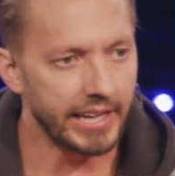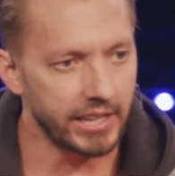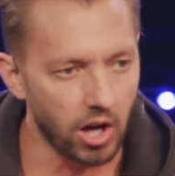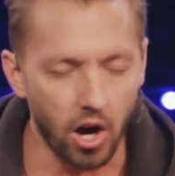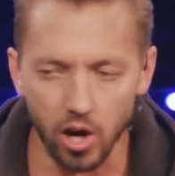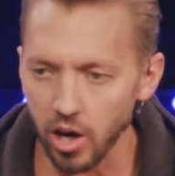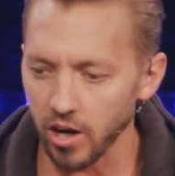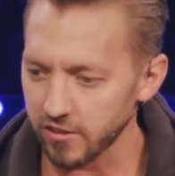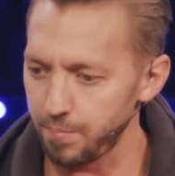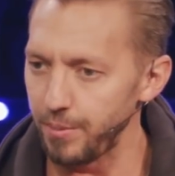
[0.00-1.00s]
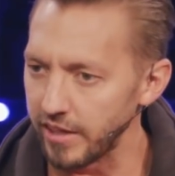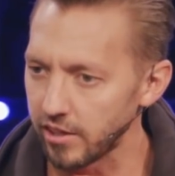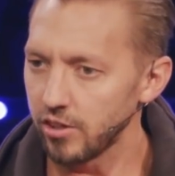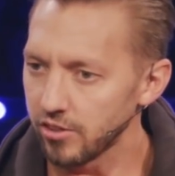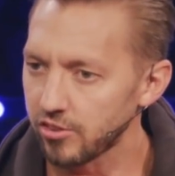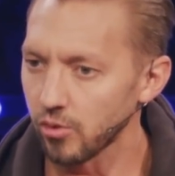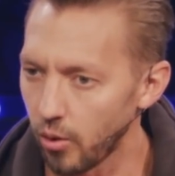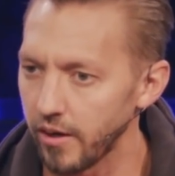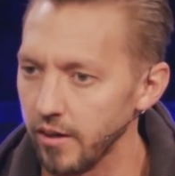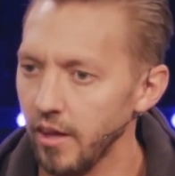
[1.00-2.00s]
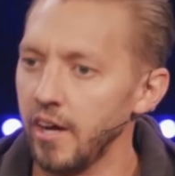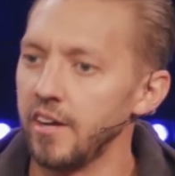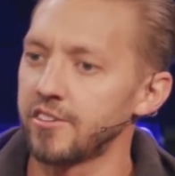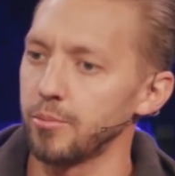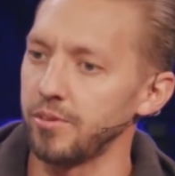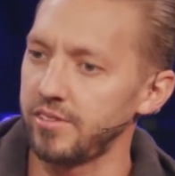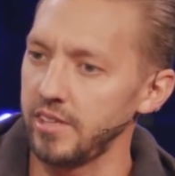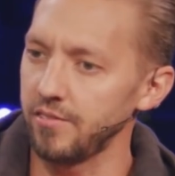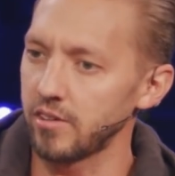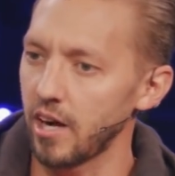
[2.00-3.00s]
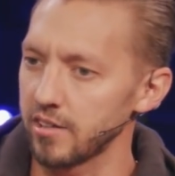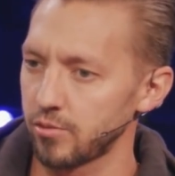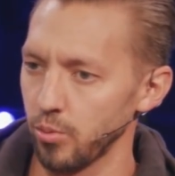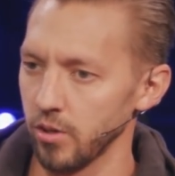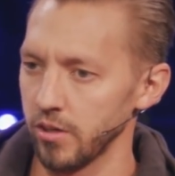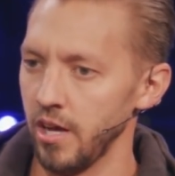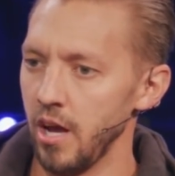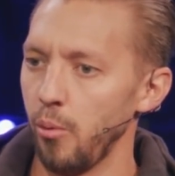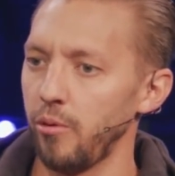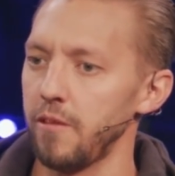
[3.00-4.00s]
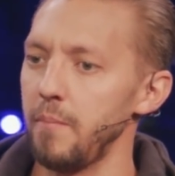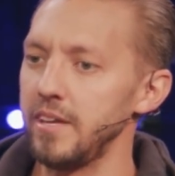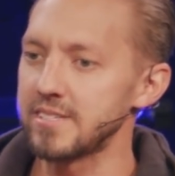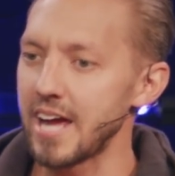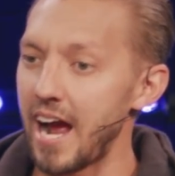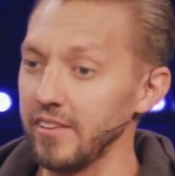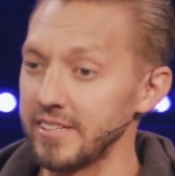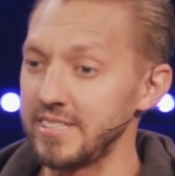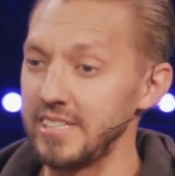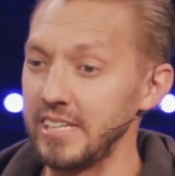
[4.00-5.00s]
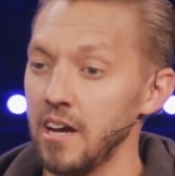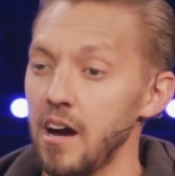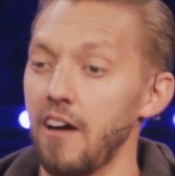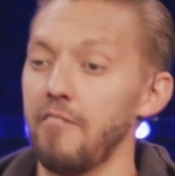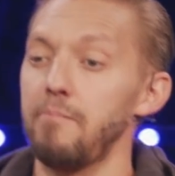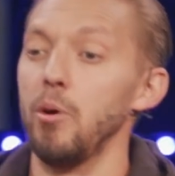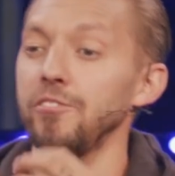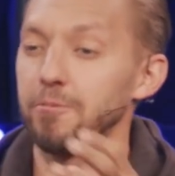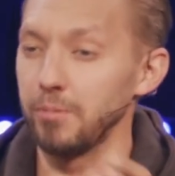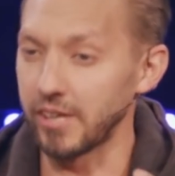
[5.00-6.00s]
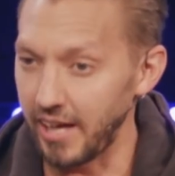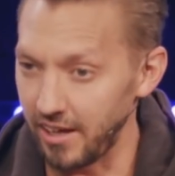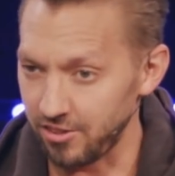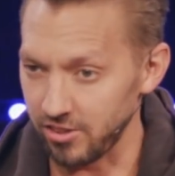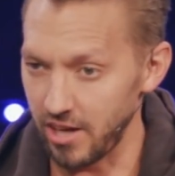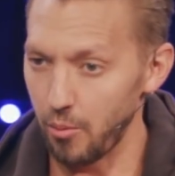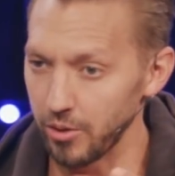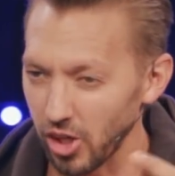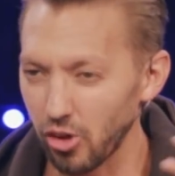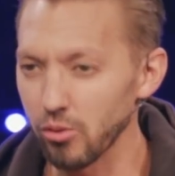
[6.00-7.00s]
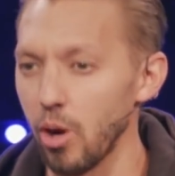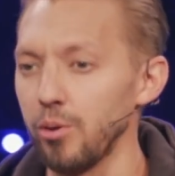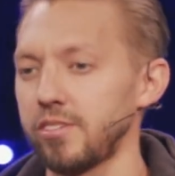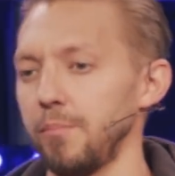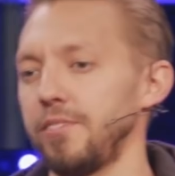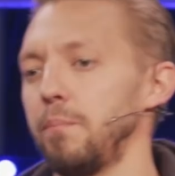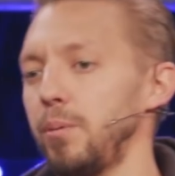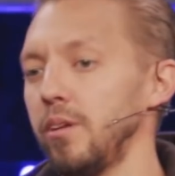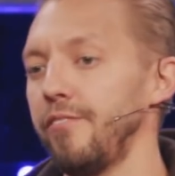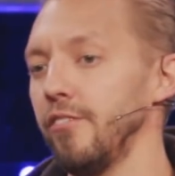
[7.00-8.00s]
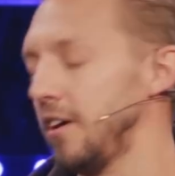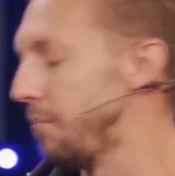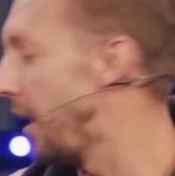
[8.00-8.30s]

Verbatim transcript: in our hearts being good soil to receive God's word with a mentality of multiplication. I want to grow something beautiful in